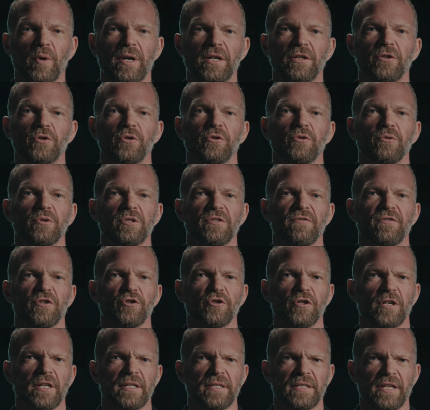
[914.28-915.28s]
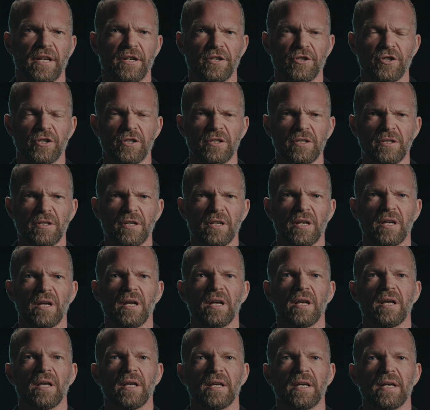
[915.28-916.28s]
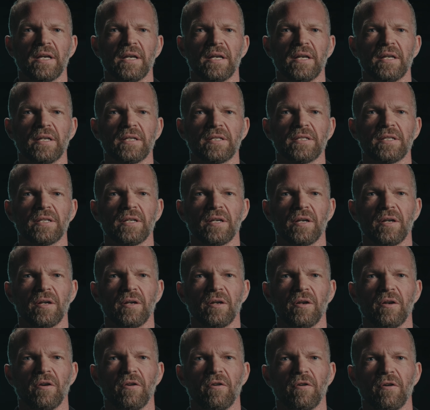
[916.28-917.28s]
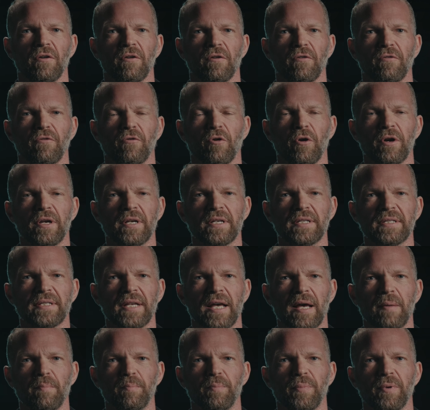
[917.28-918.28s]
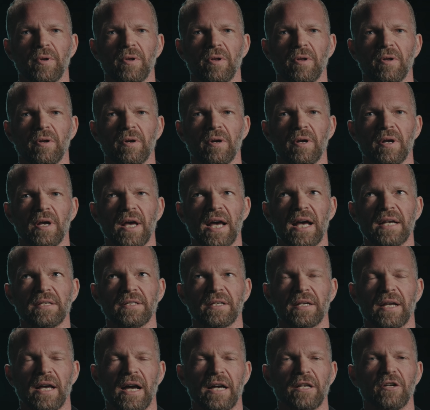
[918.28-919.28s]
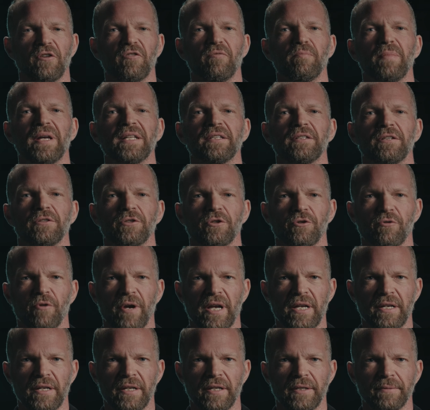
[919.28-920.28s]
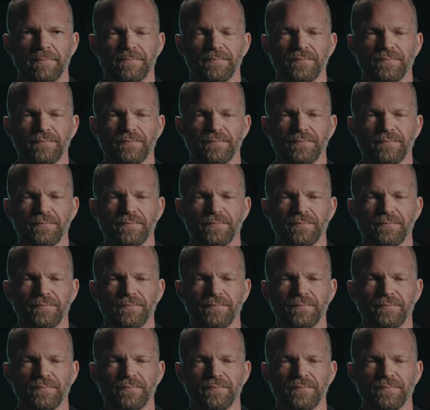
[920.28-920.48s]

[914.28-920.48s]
way to use visualization is, for example, as a kind of mental training.